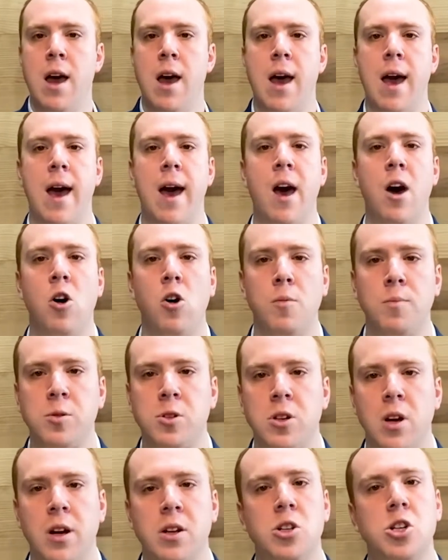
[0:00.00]

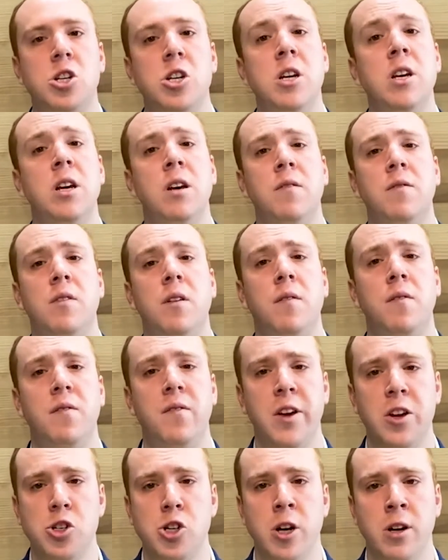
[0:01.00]
helps achieve the
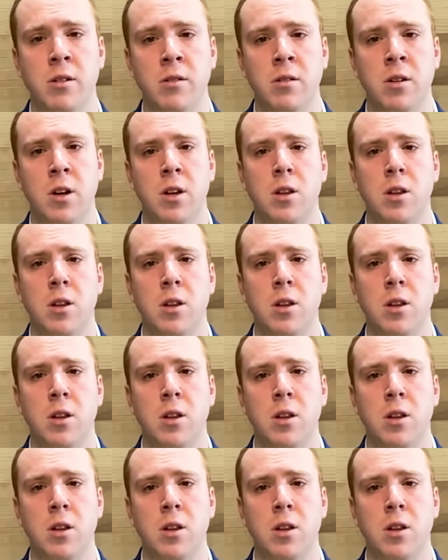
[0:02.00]
vision,